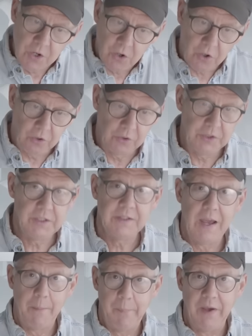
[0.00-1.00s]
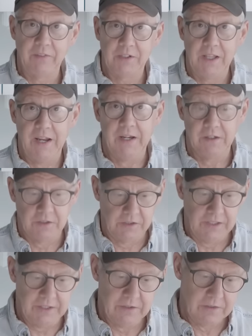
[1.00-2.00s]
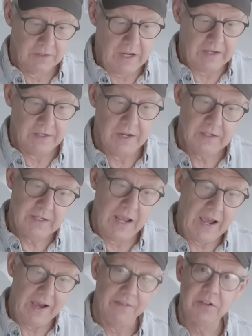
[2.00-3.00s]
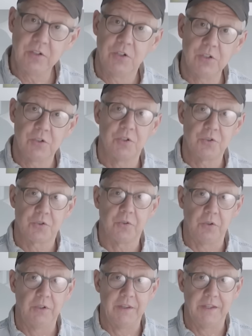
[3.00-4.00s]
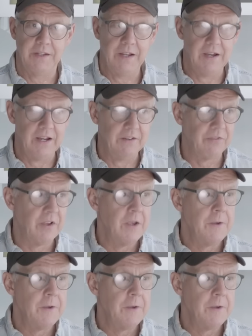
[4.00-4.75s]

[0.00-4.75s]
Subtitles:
holding that bevel angle and having good control of the knife